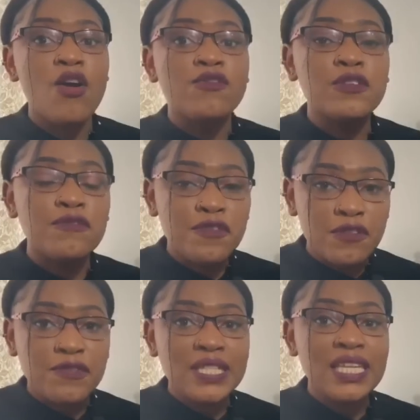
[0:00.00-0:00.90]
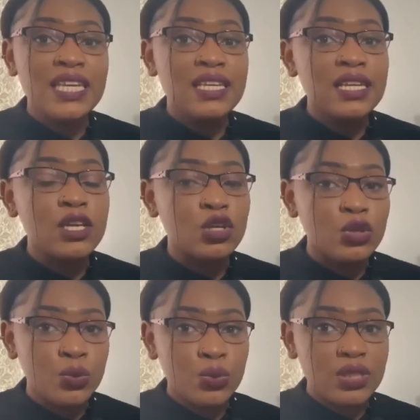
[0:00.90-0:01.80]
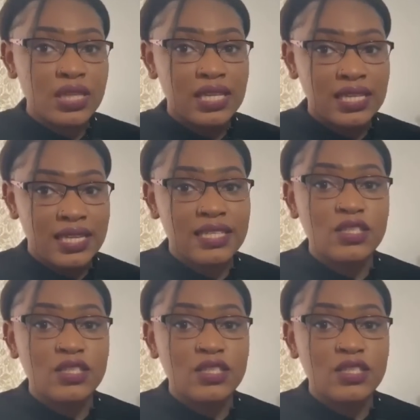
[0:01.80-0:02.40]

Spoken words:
for 15 good years.